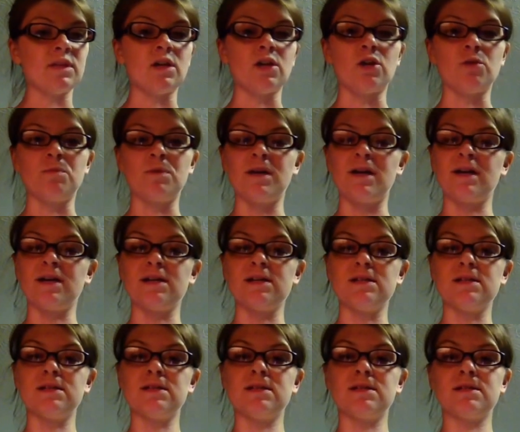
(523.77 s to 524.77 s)
Hope you
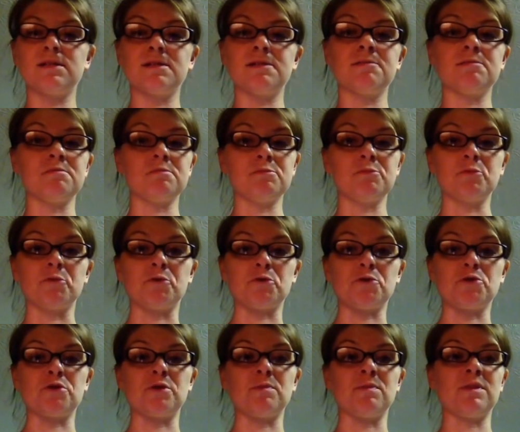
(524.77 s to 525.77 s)
guys learned
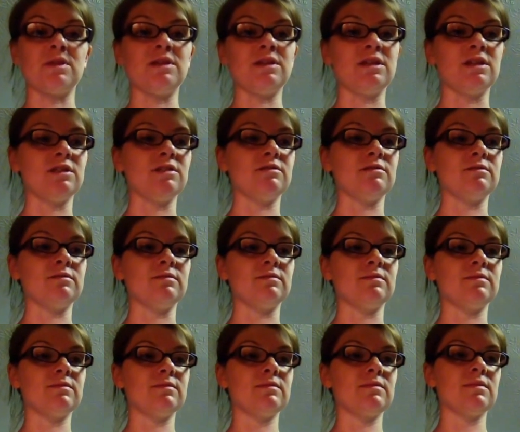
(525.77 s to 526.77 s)
something, and
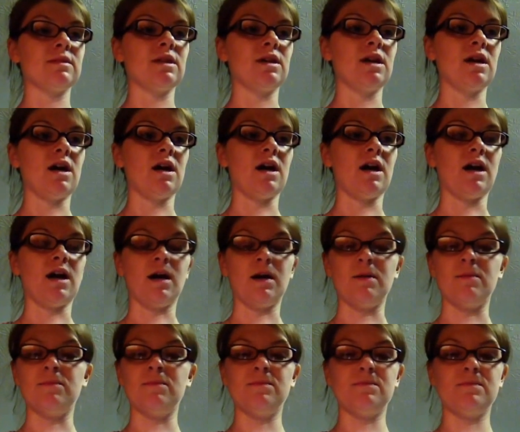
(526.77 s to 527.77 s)
I've